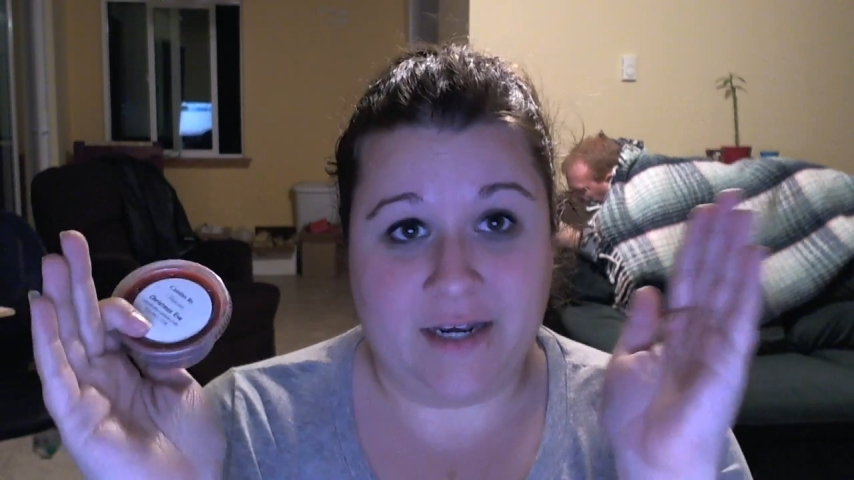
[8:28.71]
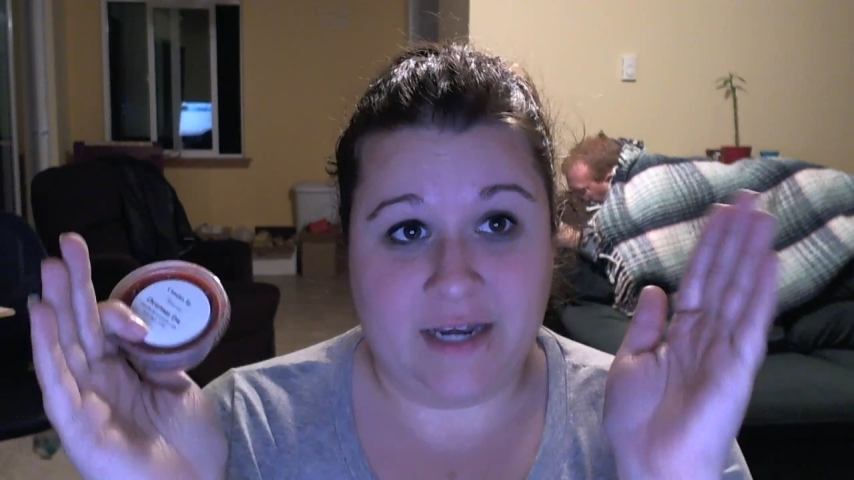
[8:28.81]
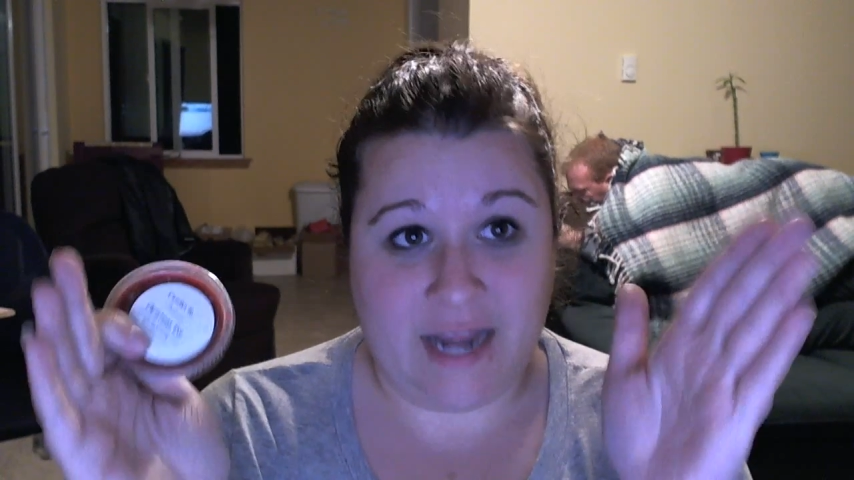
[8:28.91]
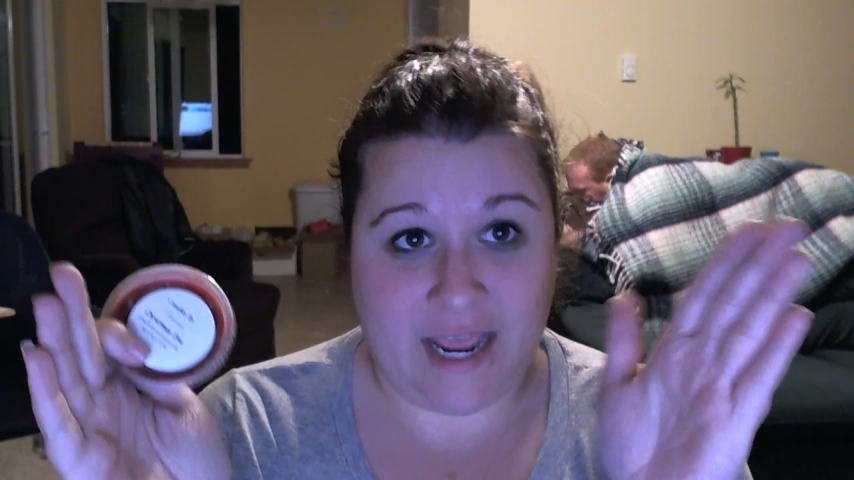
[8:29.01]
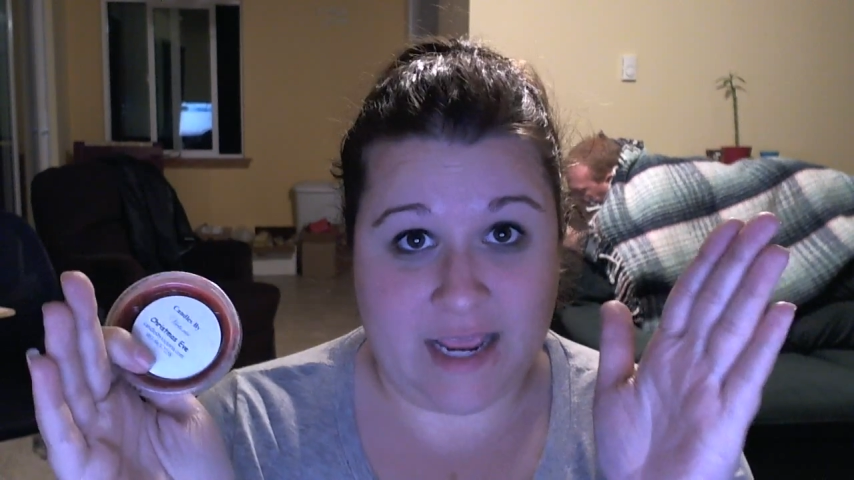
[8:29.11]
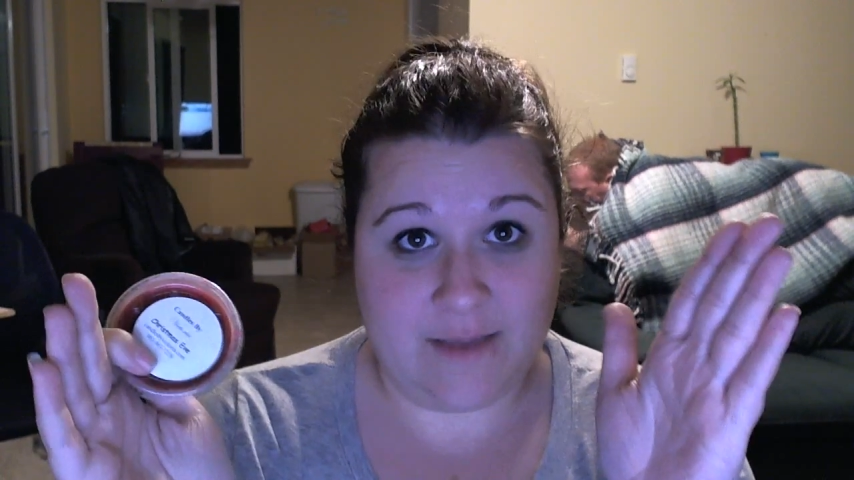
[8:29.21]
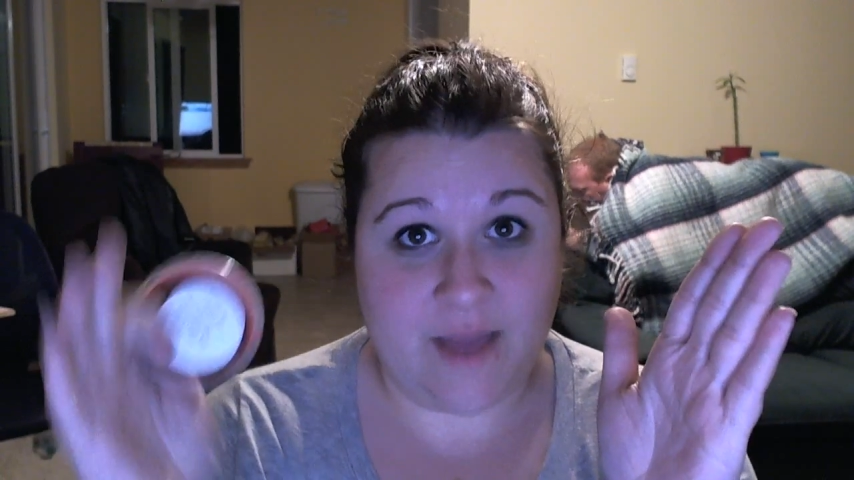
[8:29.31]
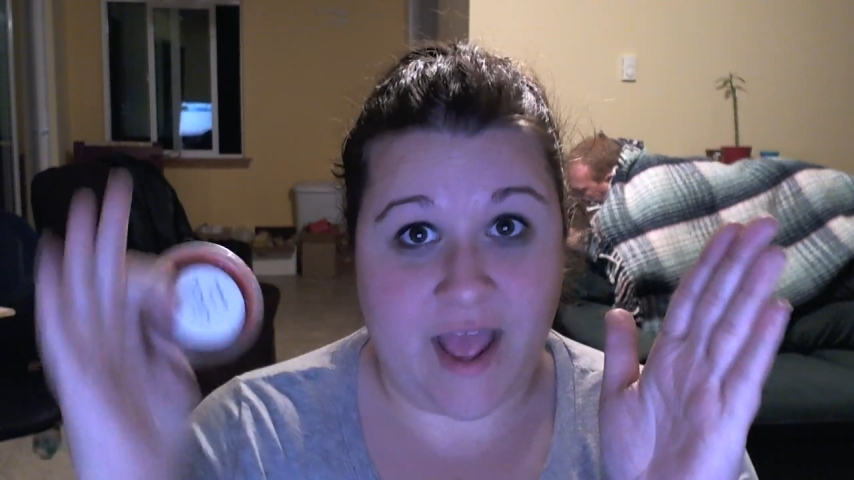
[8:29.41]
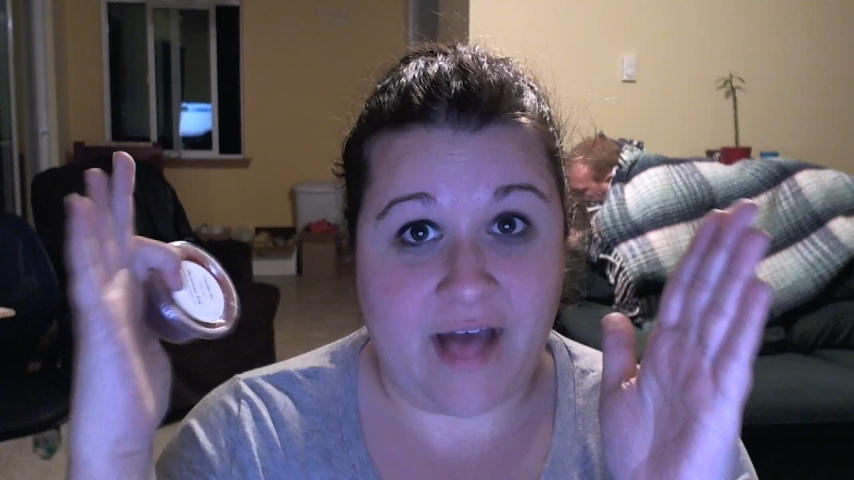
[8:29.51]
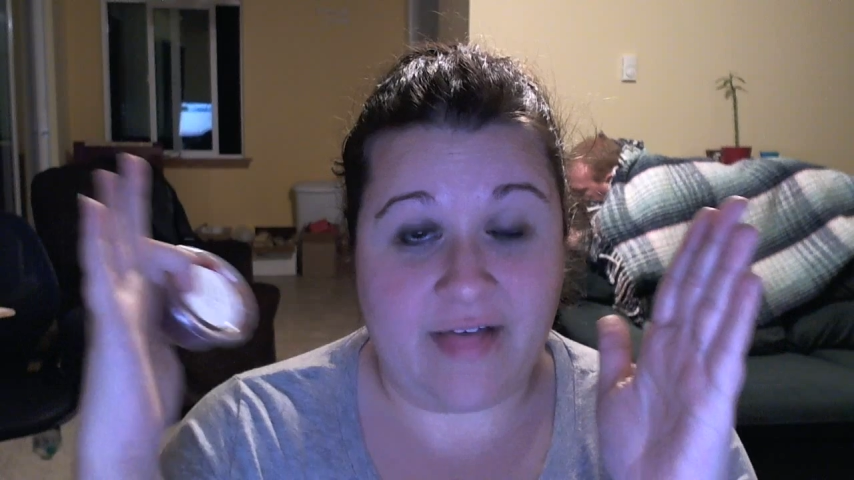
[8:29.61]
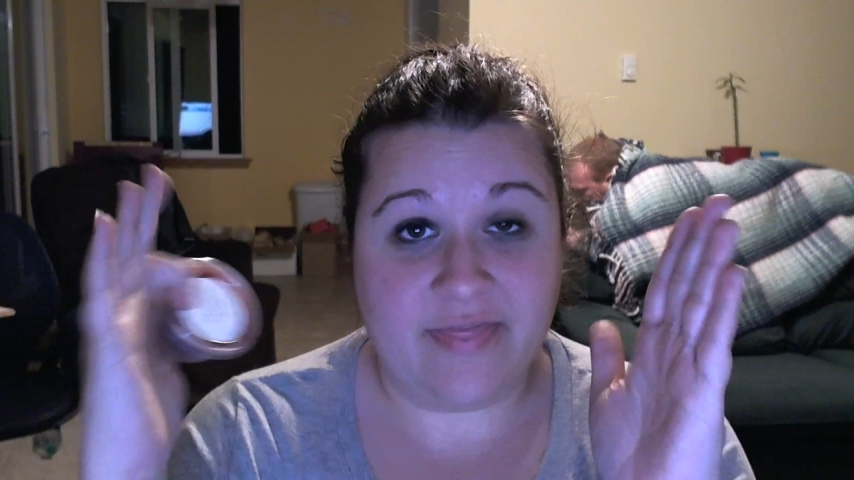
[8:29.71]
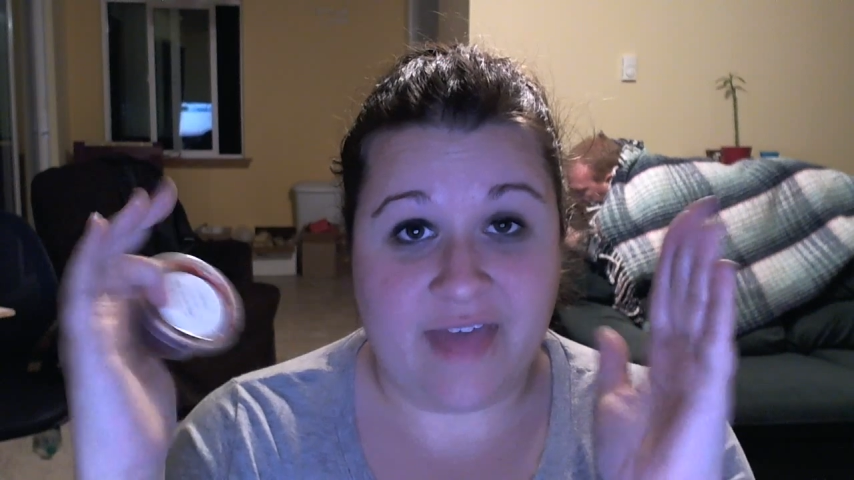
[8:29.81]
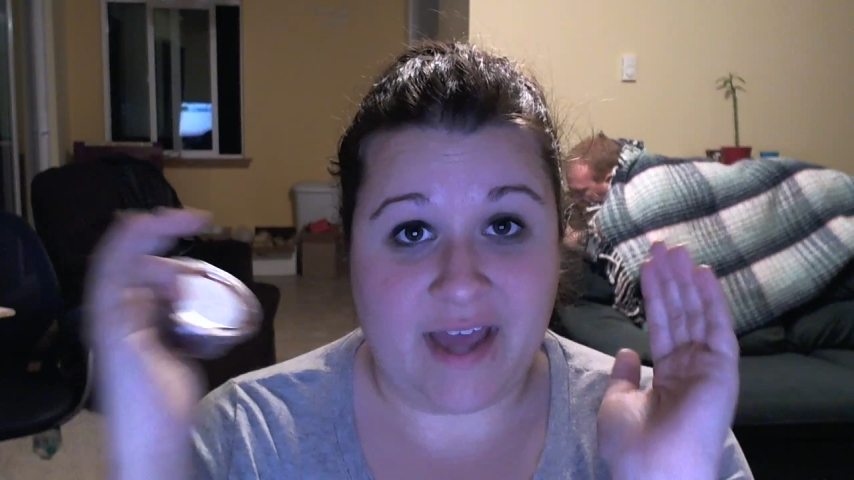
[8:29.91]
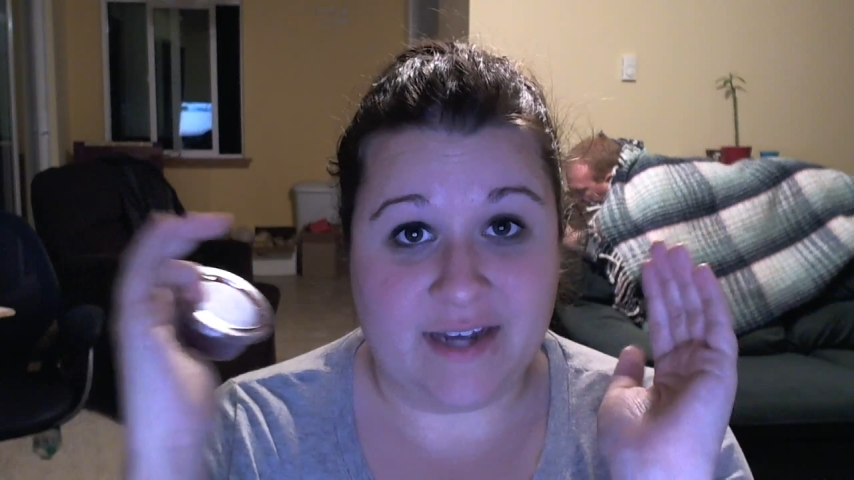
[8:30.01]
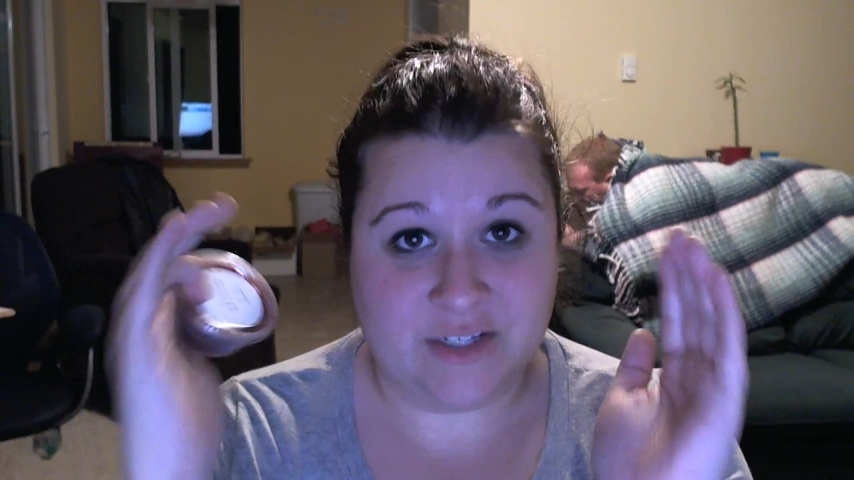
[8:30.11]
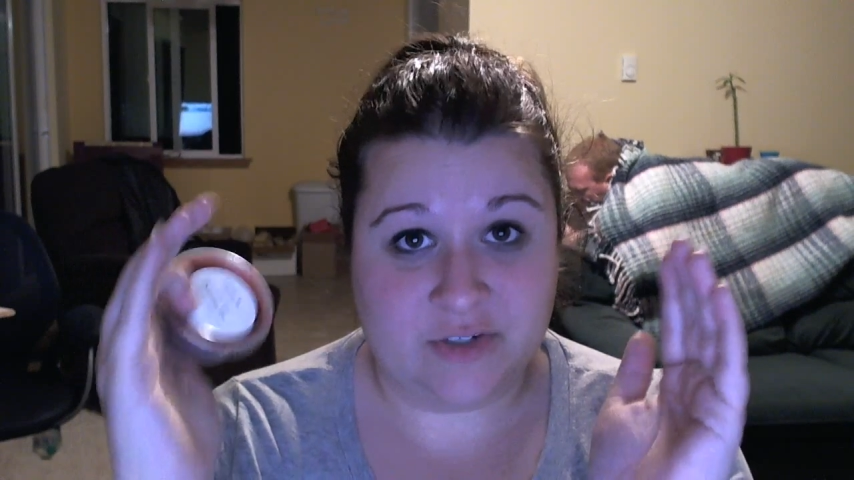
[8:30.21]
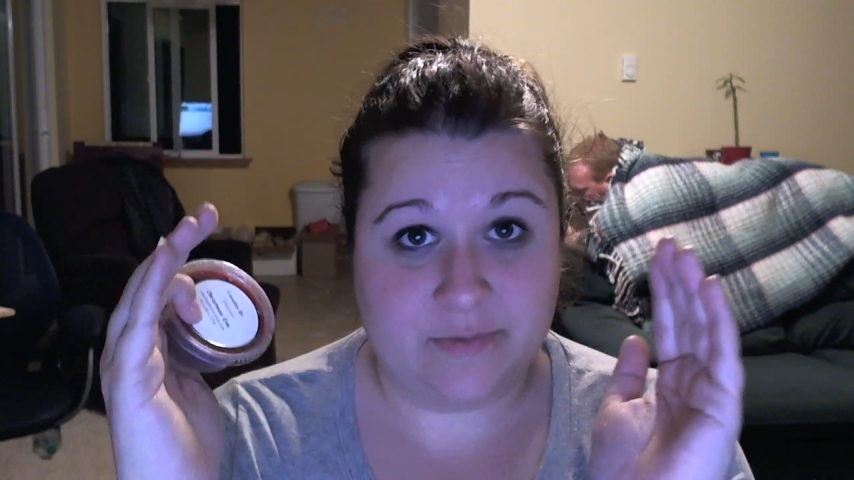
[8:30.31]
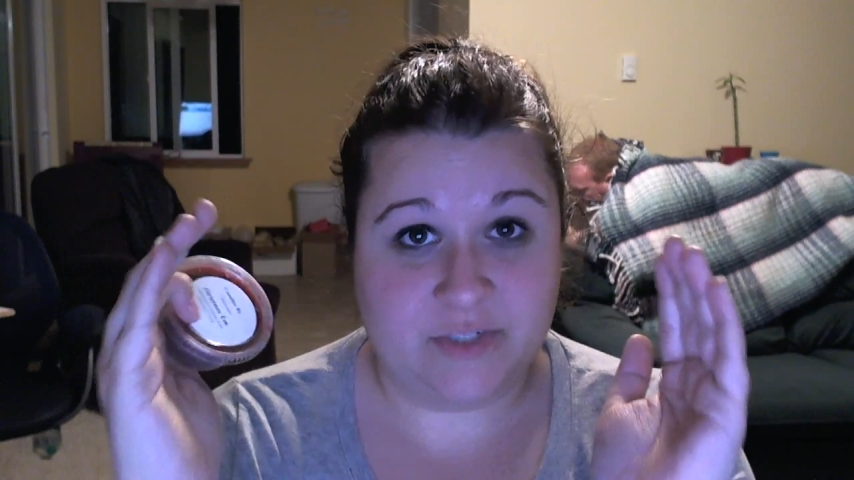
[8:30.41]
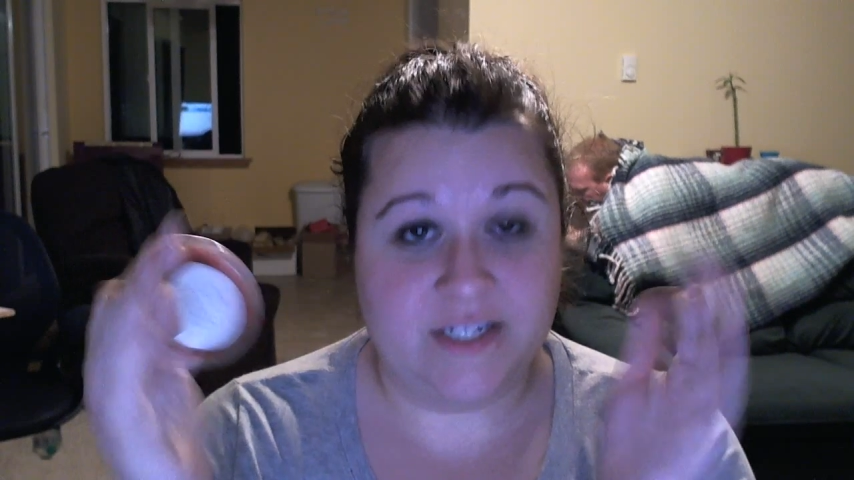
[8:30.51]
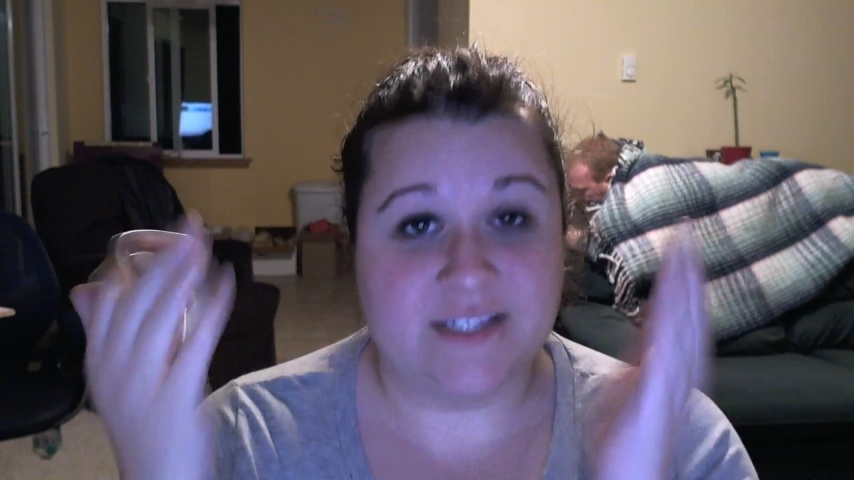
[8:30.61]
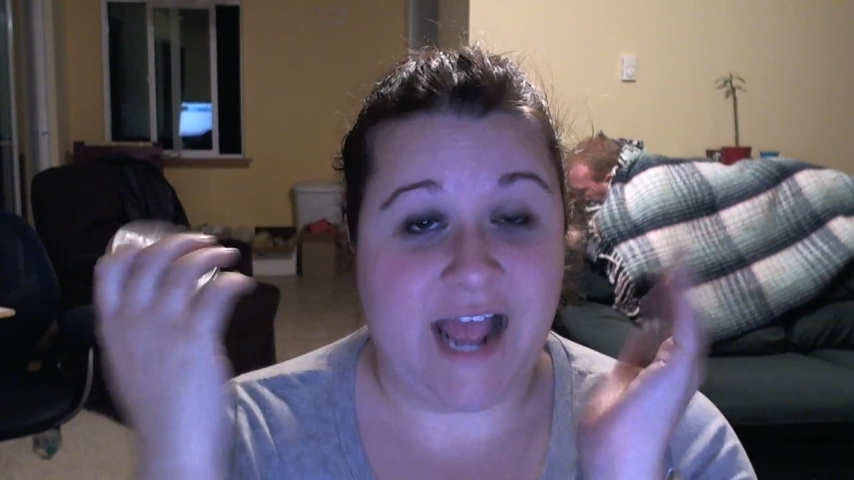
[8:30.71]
name and that description is